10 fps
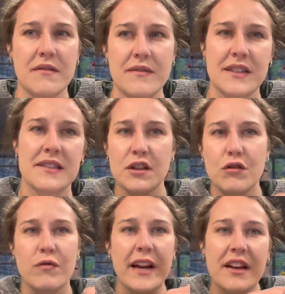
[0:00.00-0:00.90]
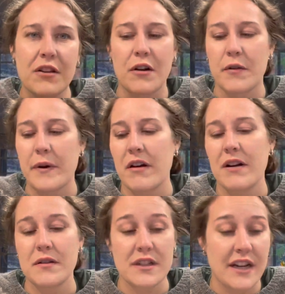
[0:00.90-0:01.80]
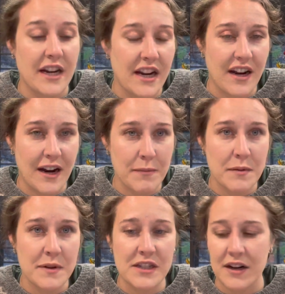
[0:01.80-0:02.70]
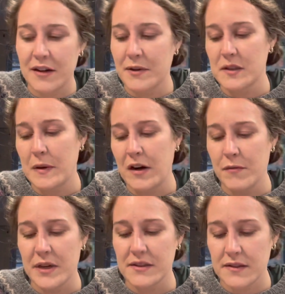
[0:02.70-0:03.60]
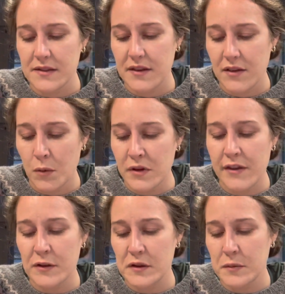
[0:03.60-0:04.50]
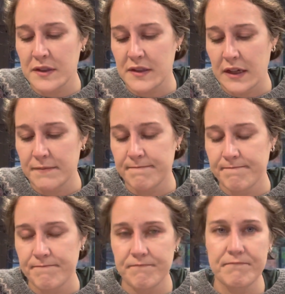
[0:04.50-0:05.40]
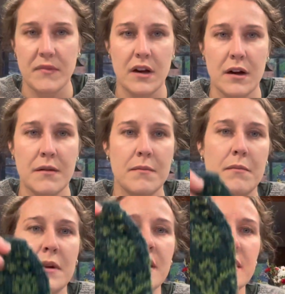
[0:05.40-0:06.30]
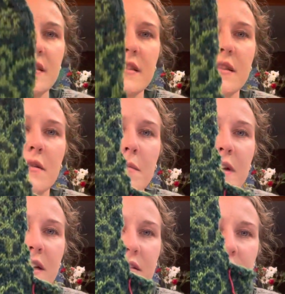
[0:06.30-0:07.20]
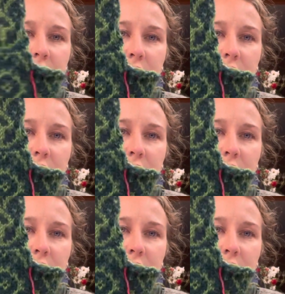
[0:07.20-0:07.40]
it's still regular all the way around. I'm going to be talking about this pair of mittens. Only the first one is done, but this is the mitten,